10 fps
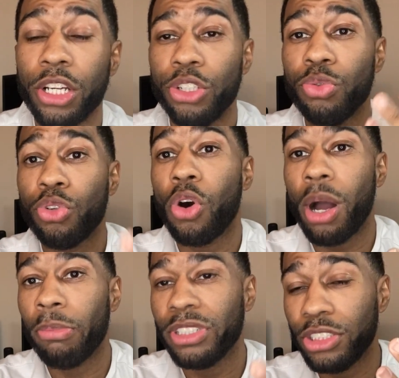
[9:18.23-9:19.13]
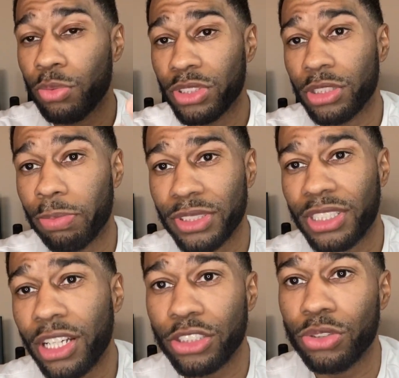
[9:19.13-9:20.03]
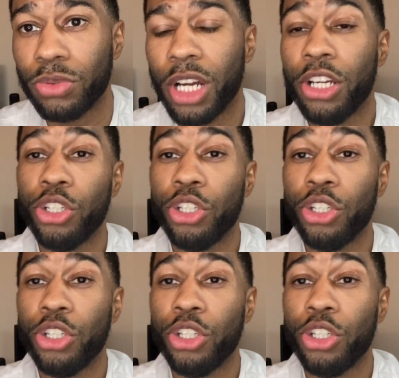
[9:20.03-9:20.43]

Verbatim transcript: You know how much he wants to protect you.